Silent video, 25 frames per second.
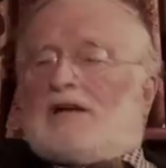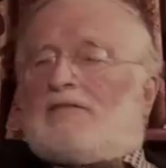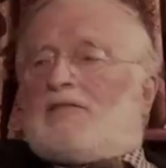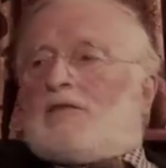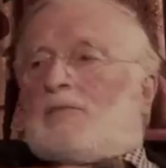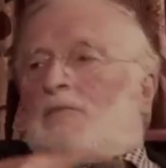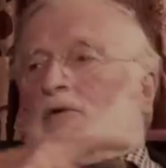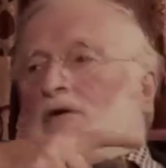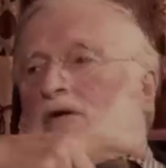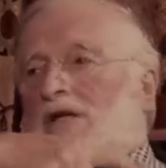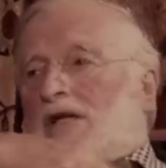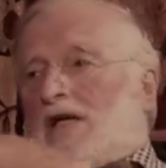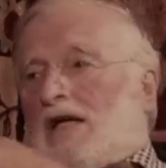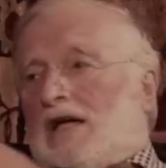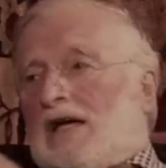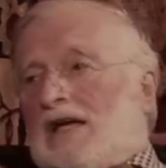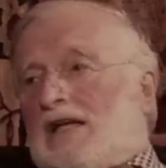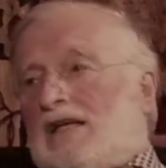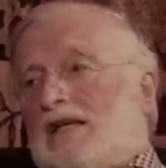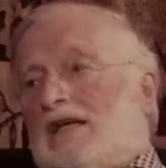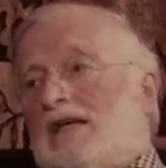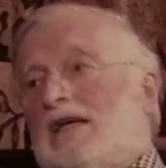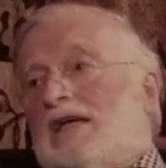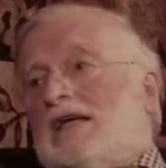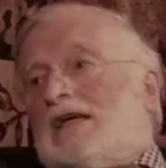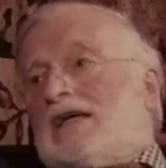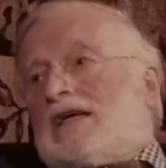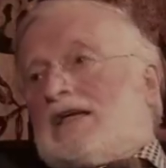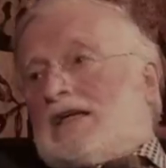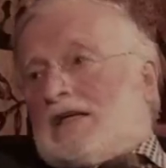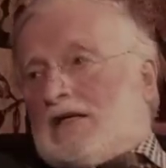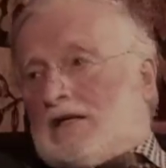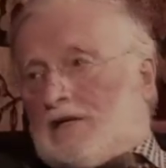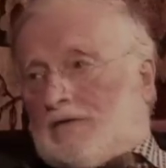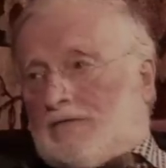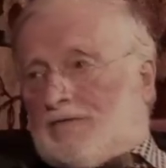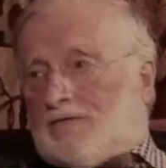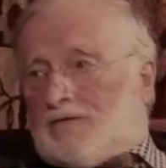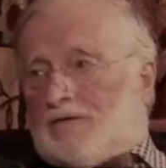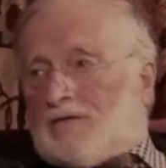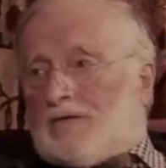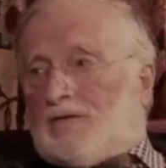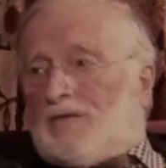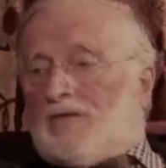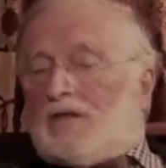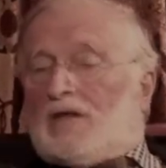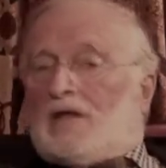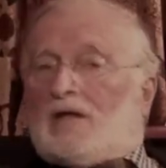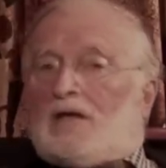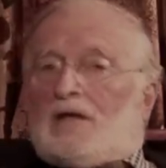everybody had a gift.
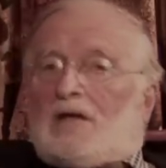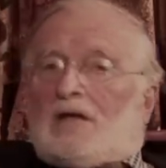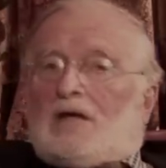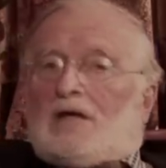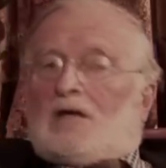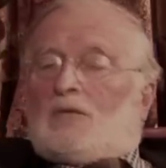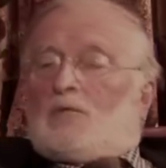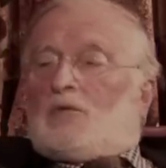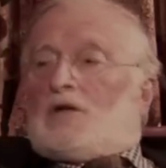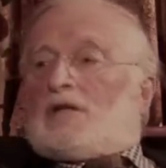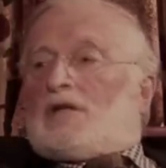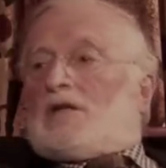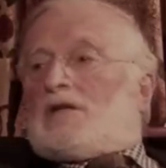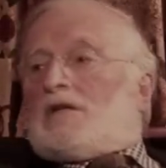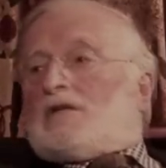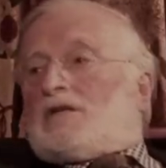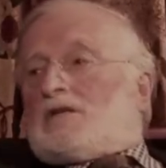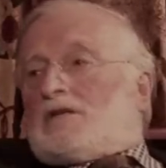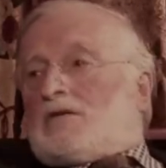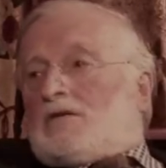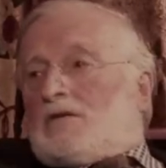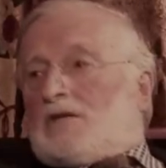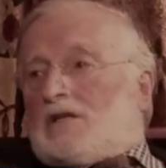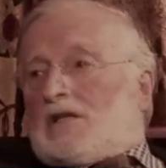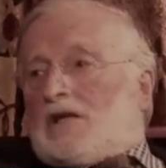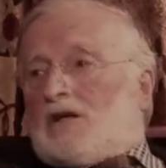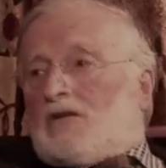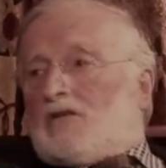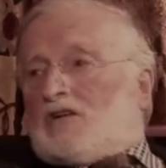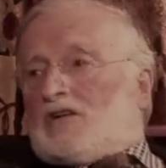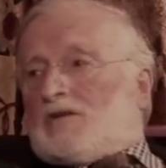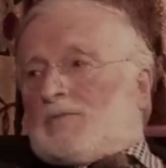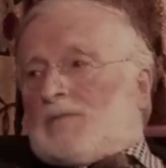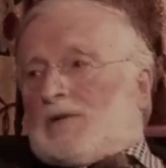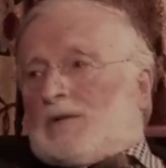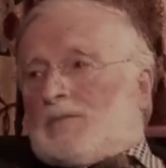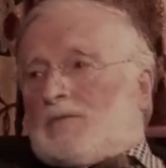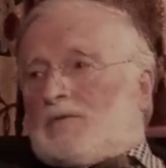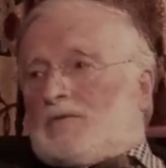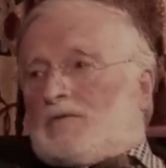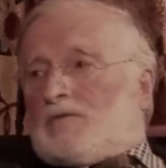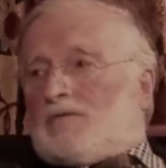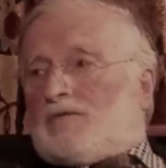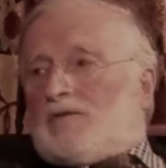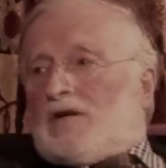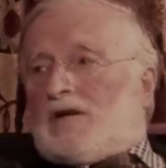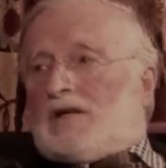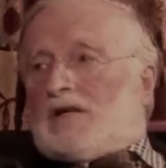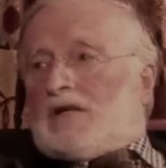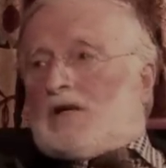And we needed to encourage people to
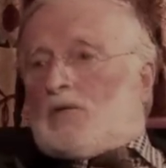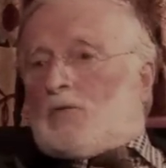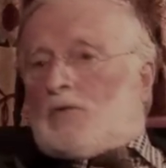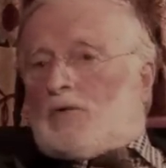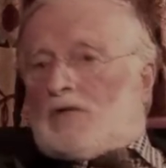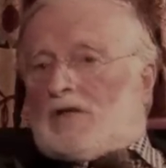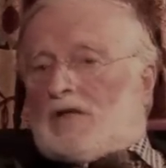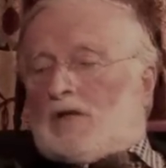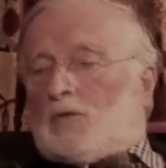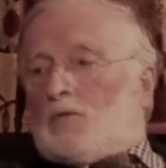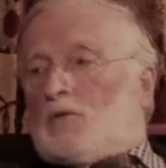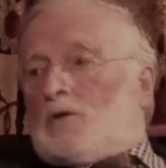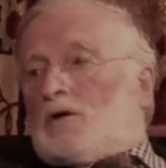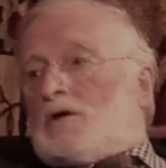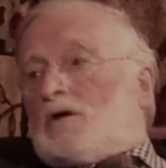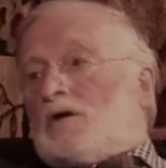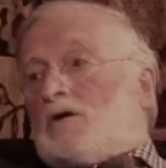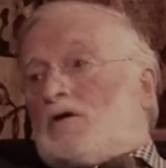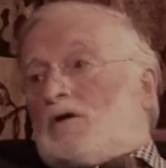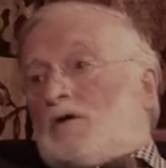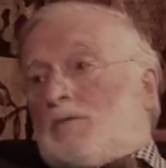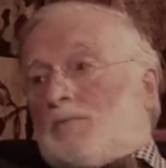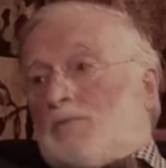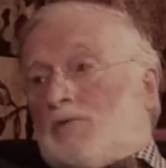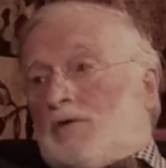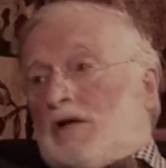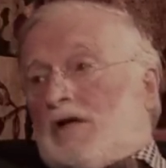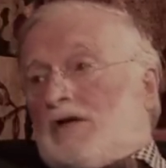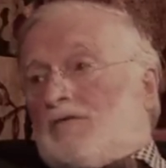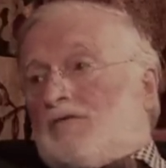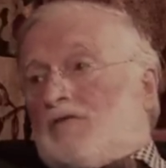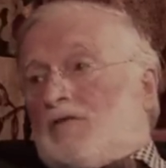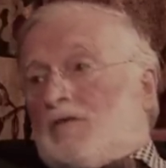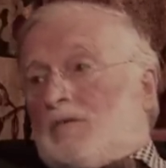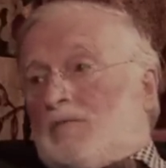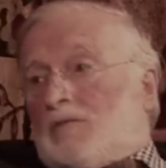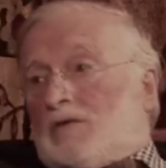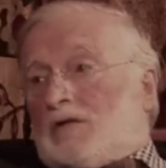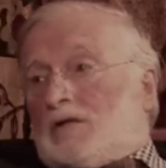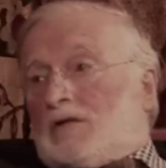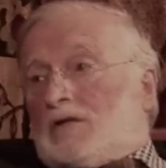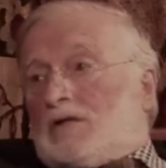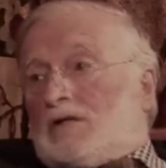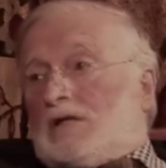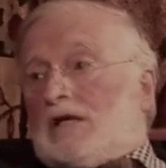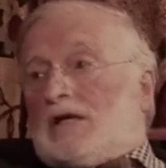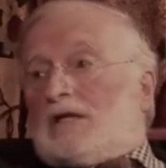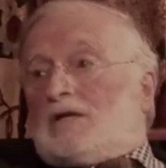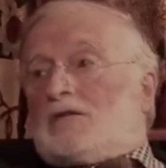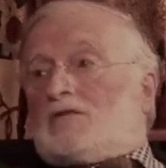find out what they were and to pray for them to
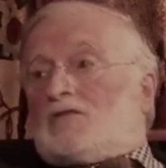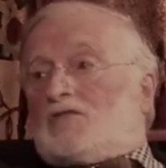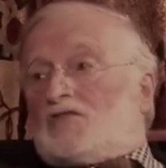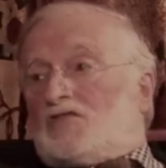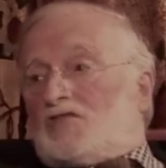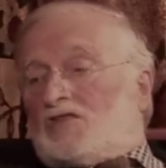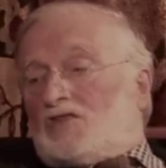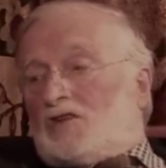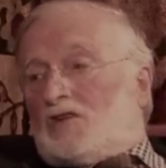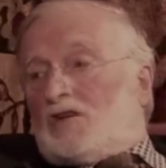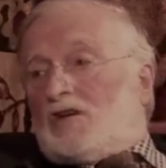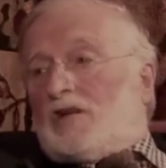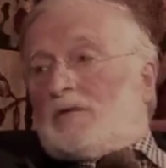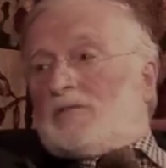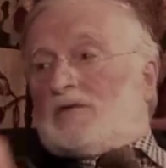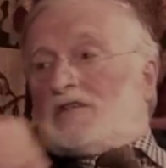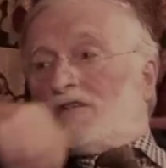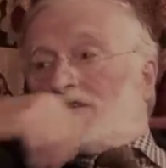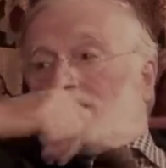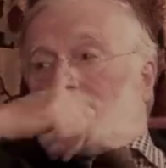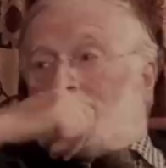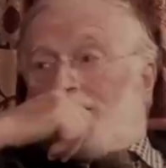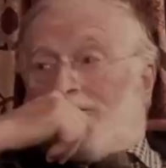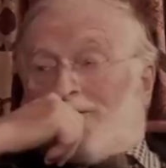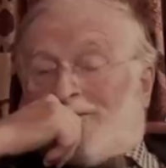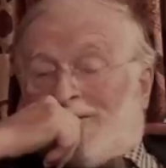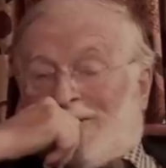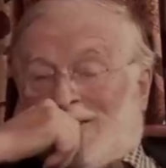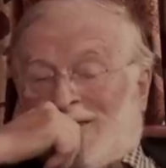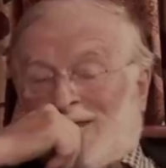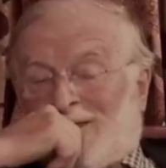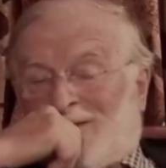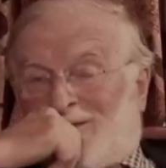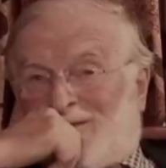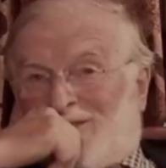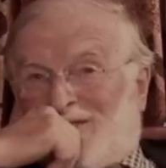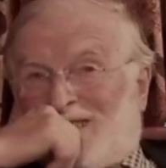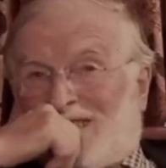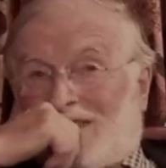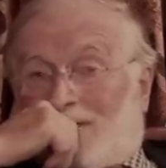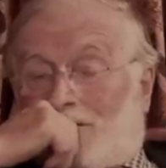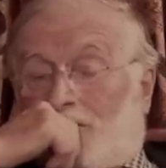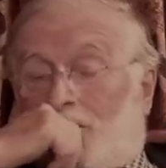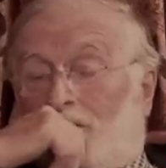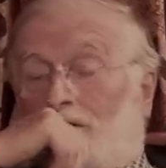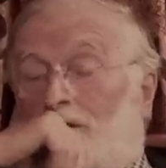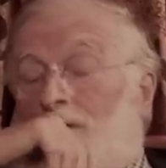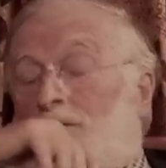get to stir up these gifts that they'd already got